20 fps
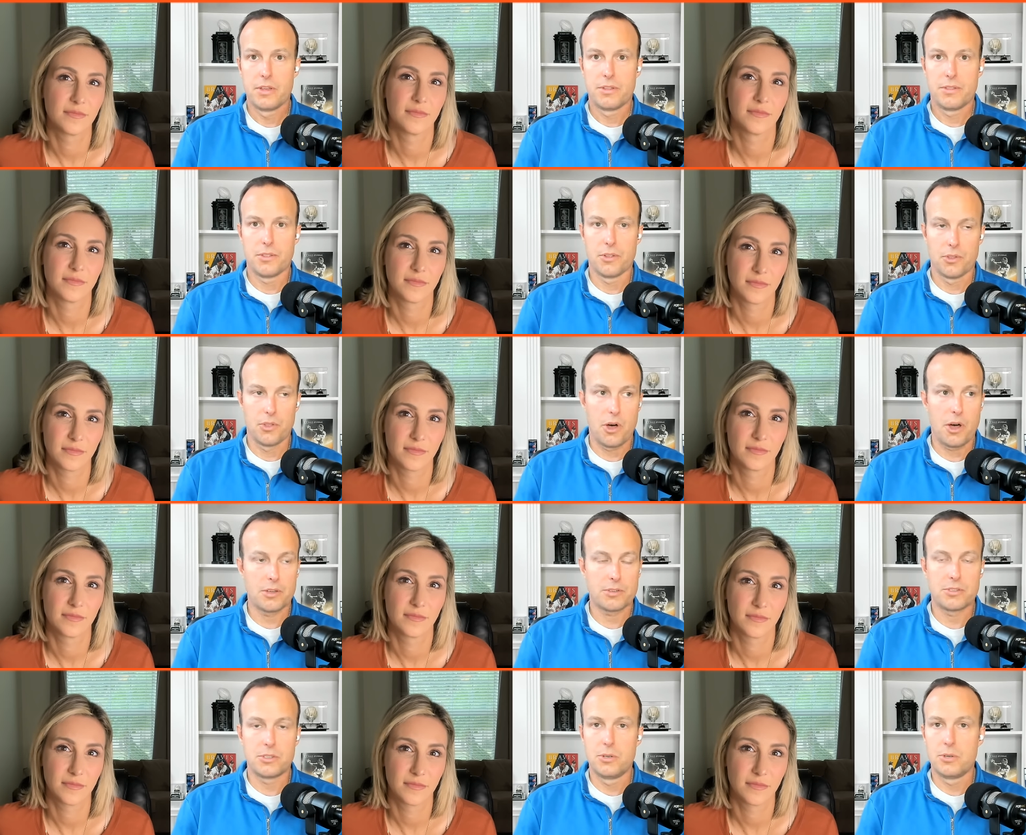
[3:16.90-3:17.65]
Speaker 1: the
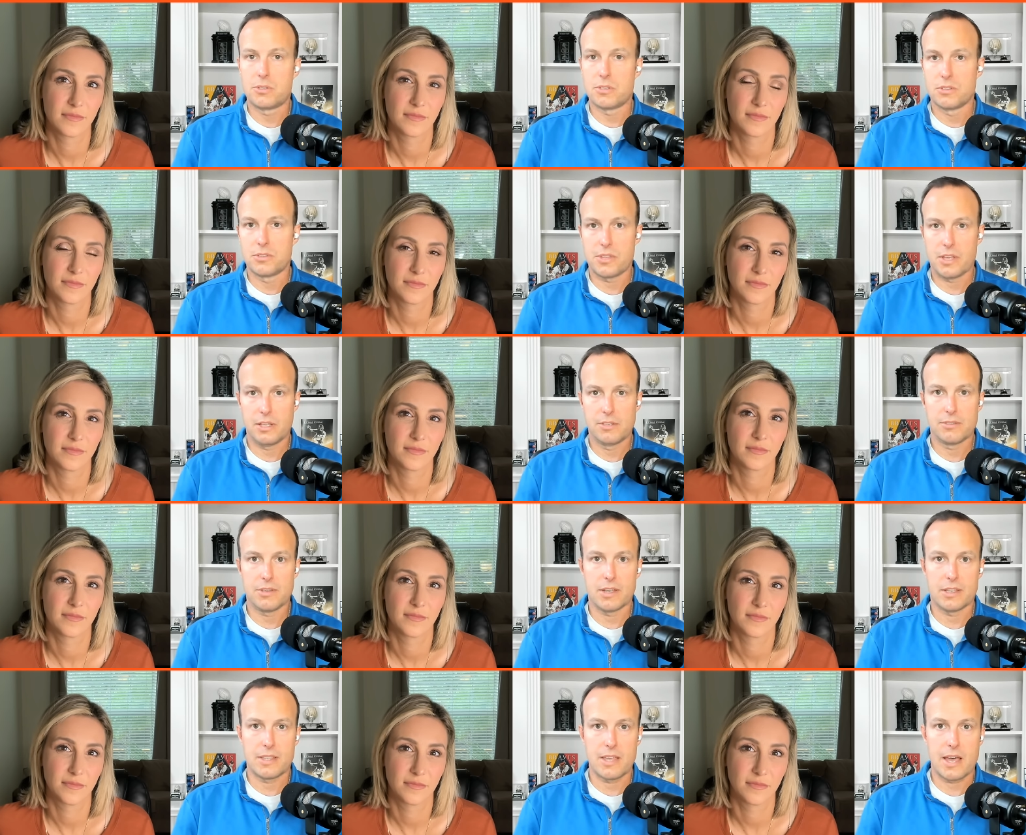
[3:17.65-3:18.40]
lawsuits and
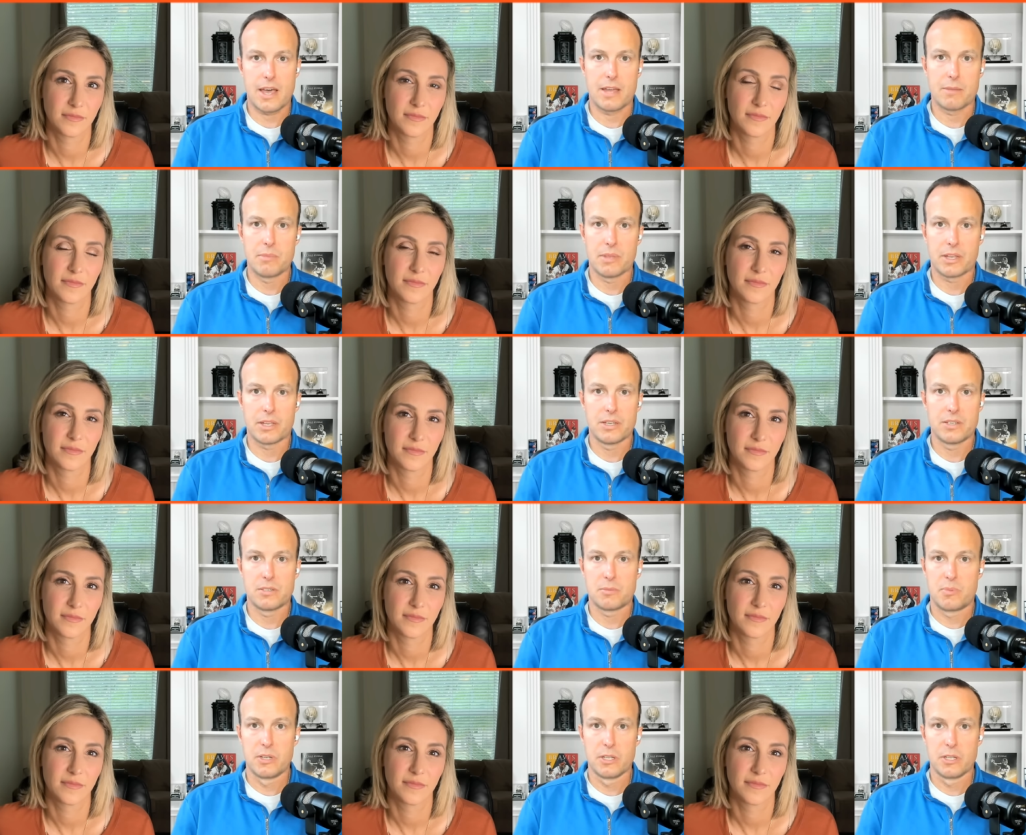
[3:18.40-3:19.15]
things like that
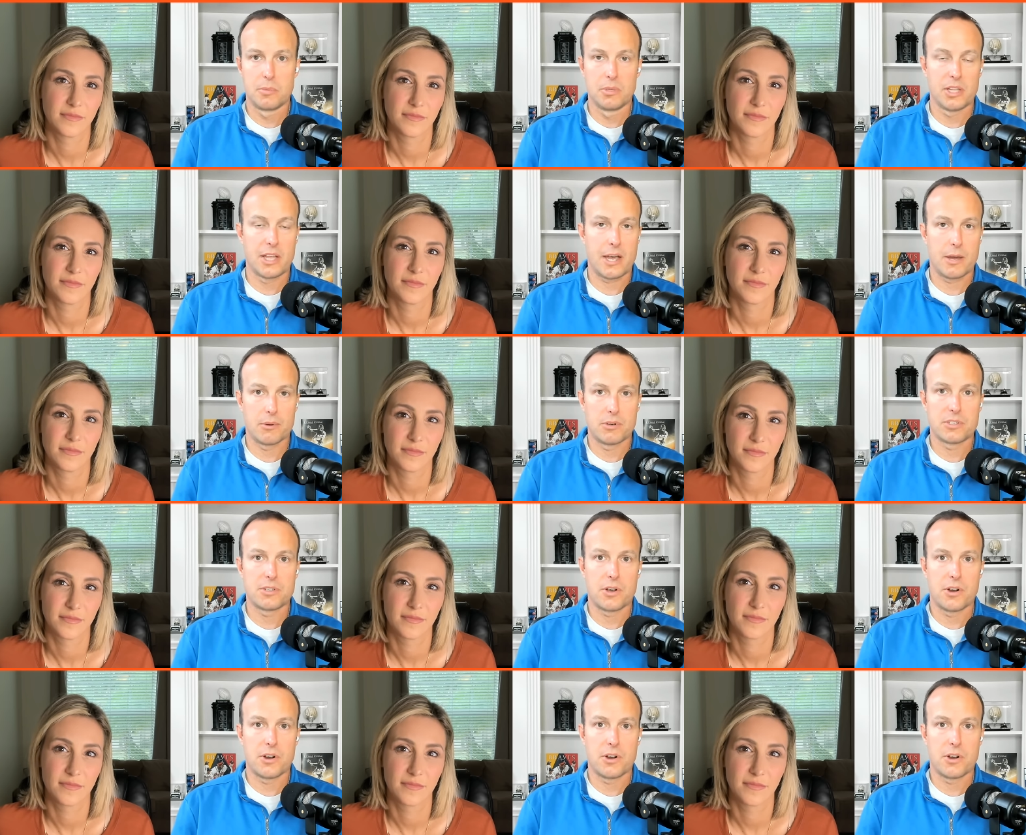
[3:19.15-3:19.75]
because billable hours